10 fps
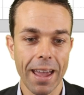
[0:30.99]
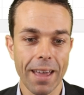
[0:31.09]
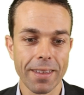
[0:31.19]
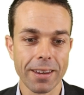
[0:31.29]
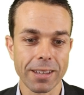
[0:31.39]

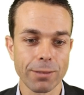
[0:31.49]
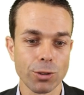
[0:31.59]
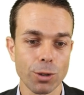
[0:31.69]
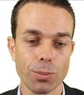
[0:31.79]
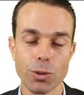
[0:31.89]
and then it gives
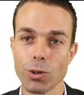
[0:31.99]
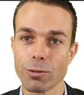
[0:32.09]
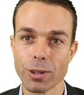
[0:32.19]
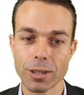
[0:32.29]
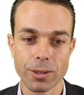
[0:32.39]
you a
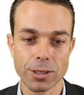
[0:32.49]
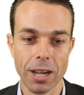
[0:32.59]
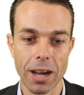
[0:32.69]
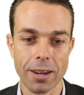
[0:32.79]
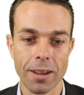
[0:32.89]
beautiful little
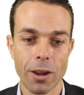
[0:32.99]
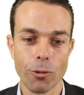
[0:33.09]
chart